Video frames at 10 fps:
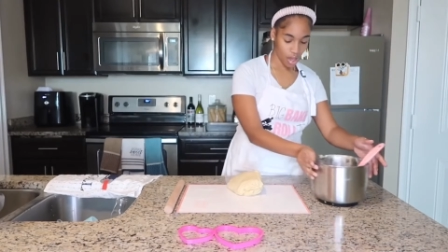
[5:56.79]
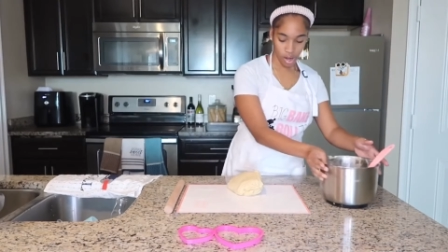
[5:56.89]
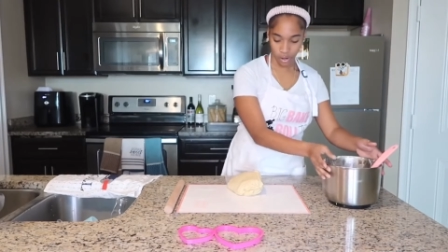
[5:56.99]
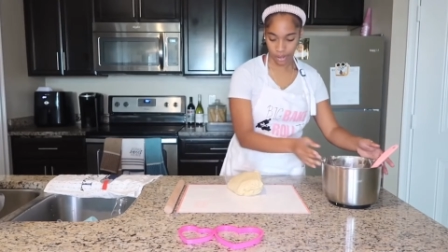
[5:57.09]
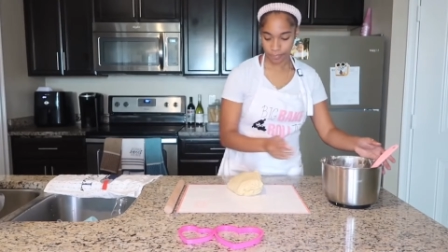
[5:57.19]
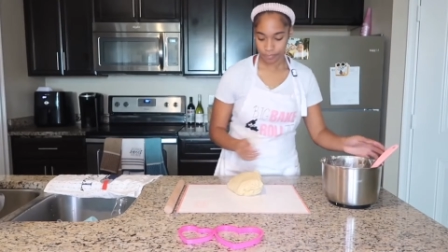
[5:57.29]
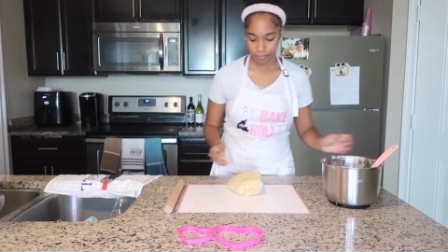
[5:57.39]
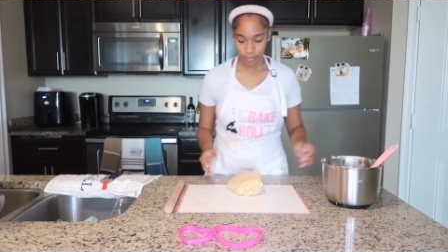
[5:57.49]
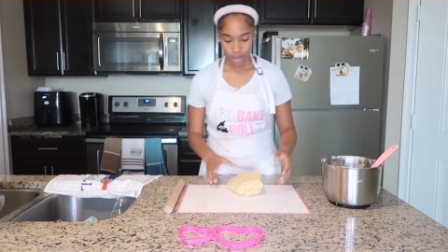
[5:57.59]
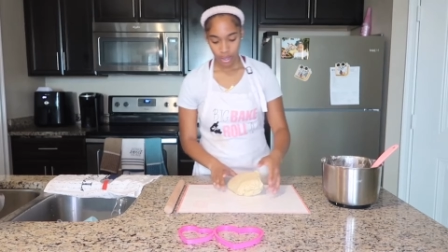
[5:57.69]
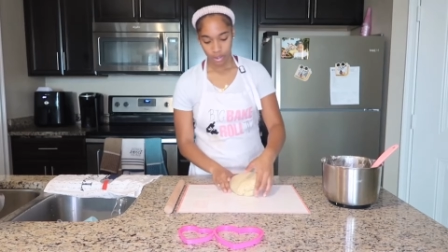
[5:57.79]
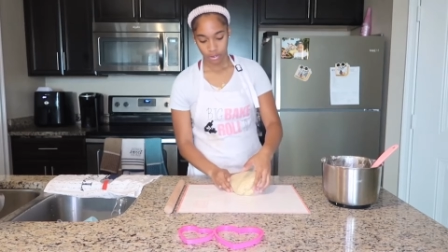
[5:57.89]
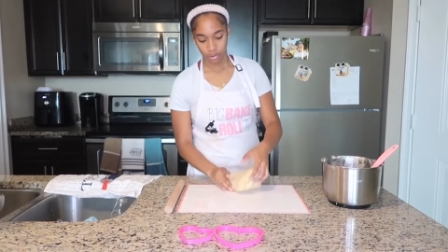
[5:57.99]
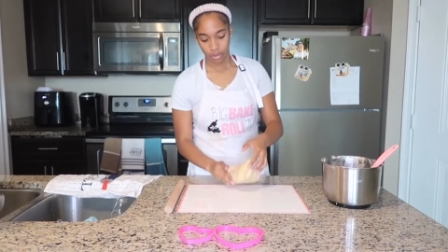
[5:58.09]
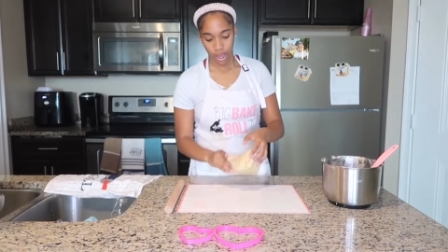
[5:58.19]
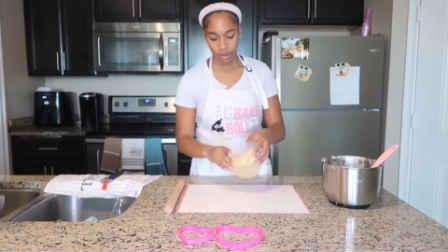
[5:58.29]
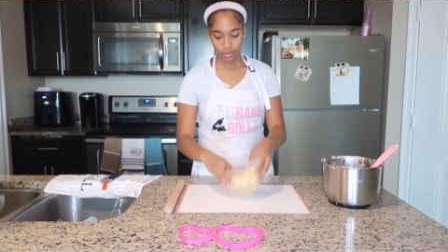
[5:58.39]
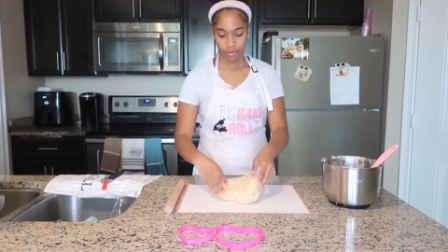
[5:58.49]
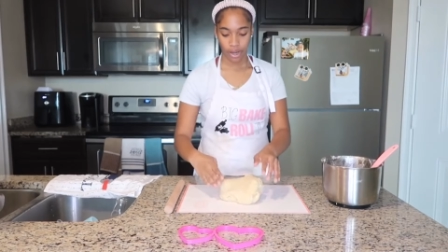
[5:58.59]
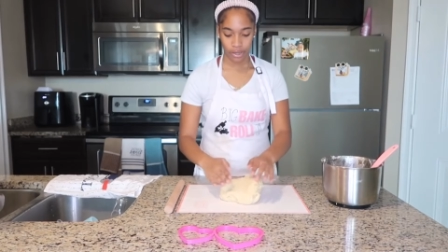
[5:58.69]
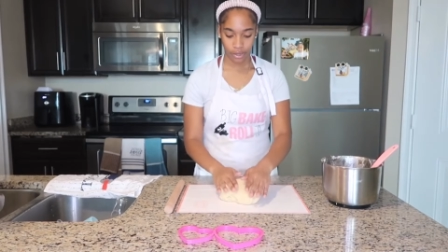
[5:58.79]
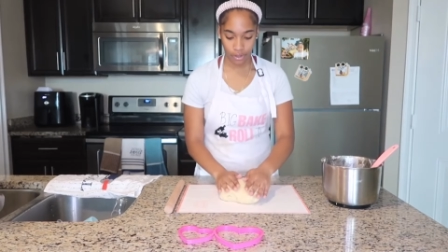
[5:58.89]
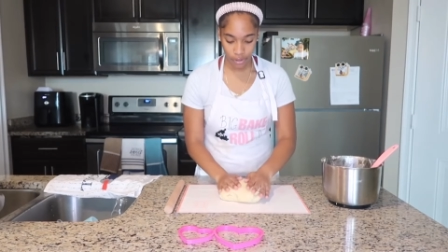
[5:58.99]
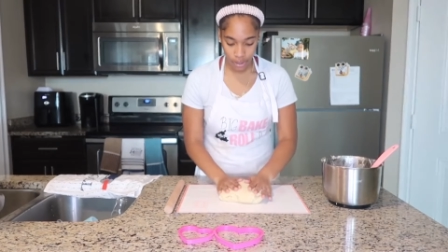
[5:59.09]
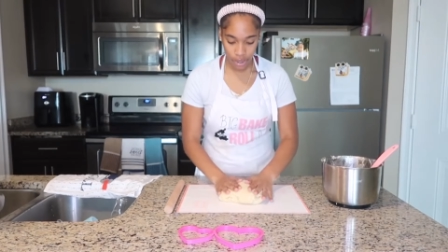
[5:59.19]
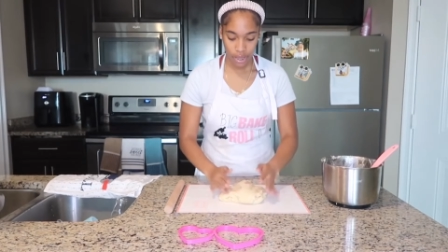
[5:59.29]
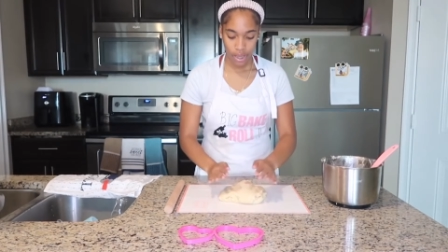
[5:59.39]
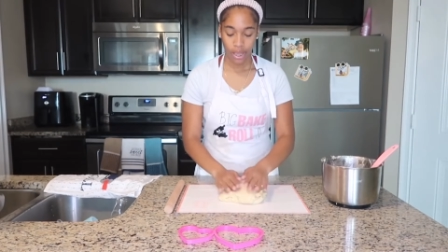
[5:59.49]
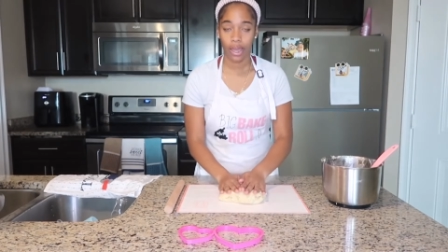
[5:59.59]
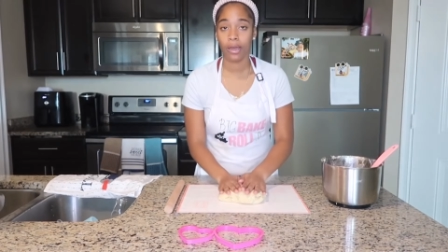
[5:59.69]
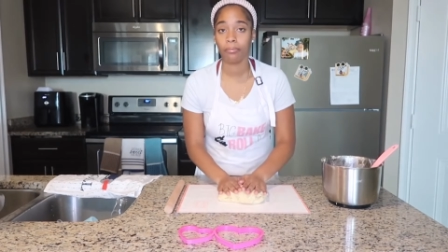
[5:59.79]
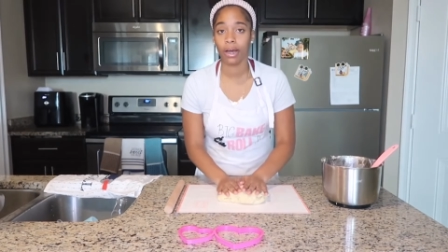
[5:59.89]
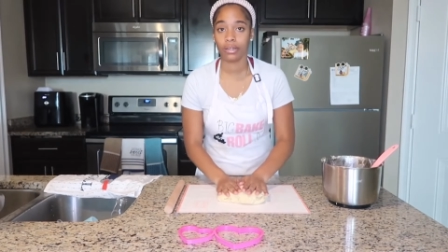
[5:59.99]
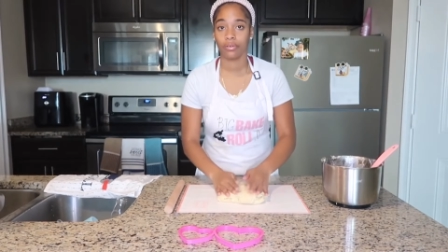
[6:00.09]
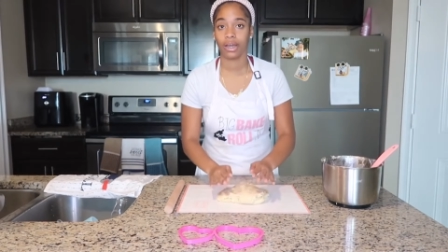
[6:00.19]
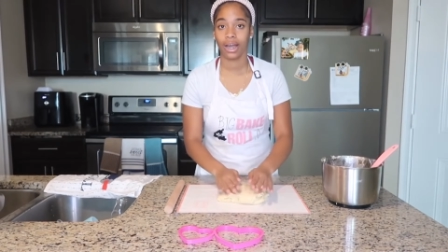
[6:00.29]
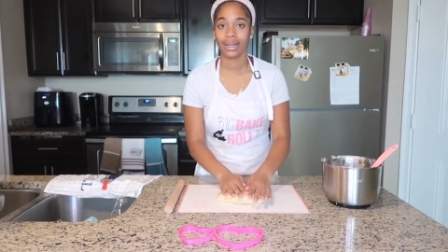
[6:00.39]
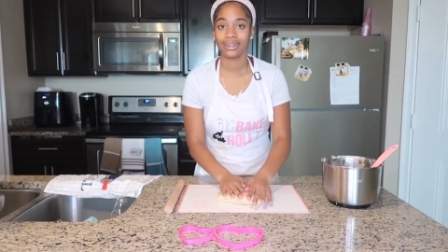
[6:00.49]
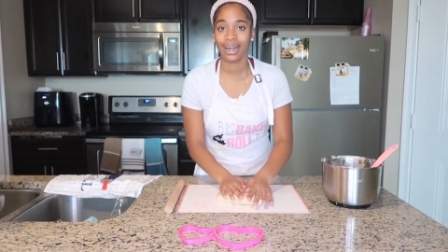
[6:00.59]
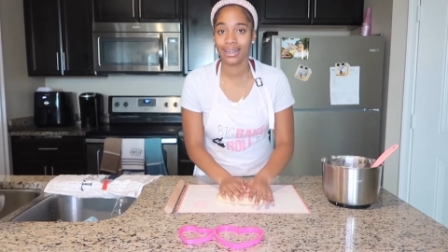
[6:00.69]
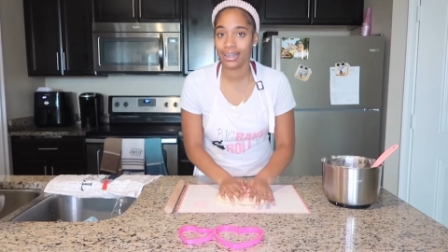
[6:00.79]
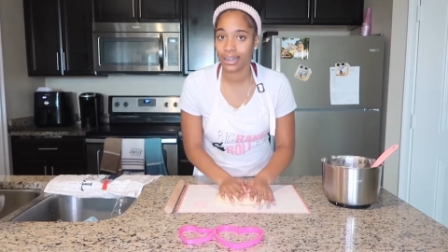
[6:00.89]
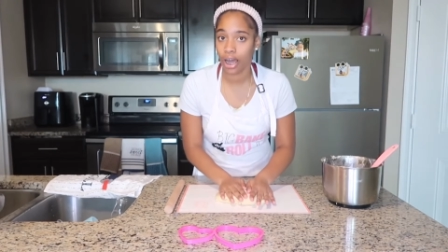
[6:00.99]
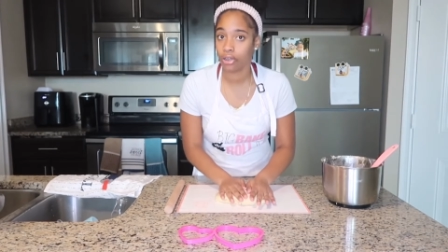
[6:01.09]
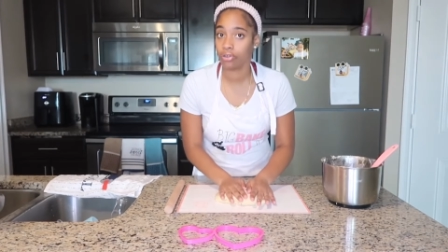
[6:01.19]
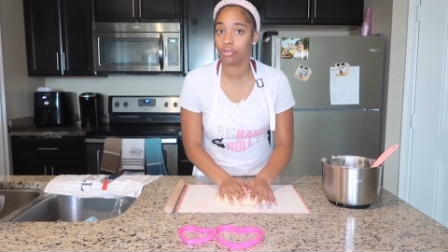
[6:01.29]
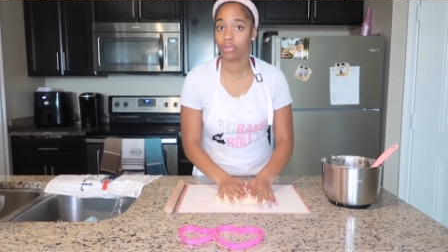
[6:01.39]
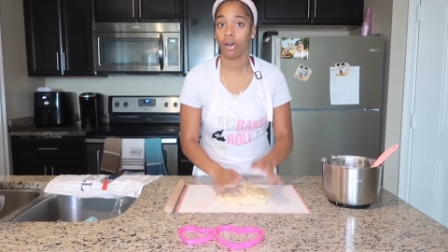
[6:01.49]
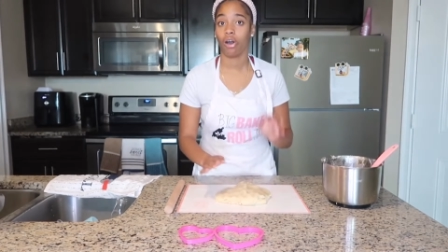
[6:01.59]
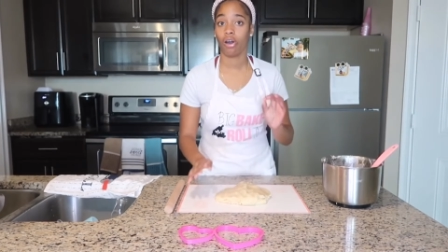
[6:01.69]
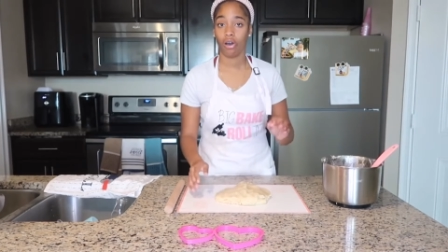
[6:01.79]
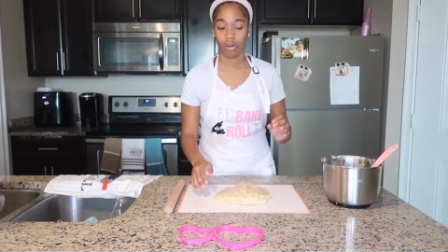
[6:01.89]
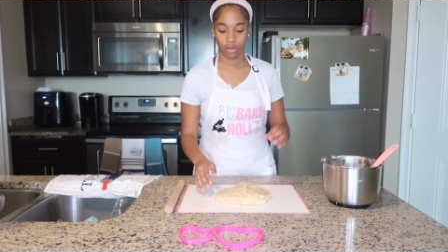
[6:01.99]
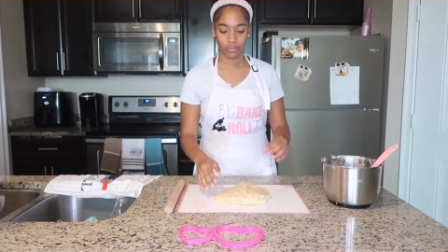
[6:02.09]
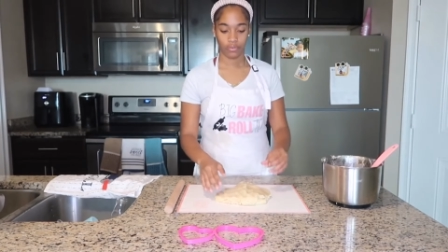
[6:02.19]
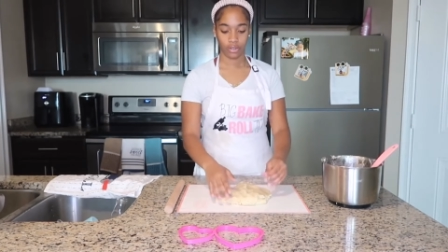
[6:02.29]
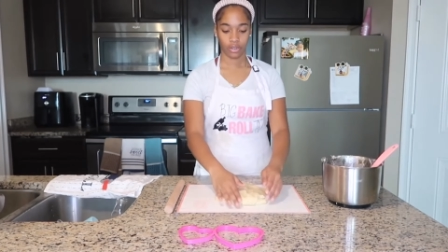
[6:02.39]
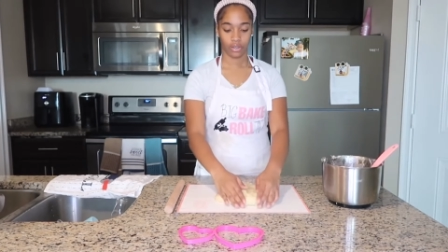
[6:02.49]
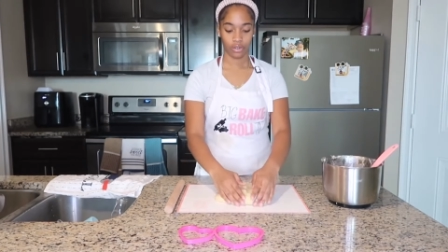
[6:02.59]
Alright, so we have it right here. And by the way guys, I did not use all of the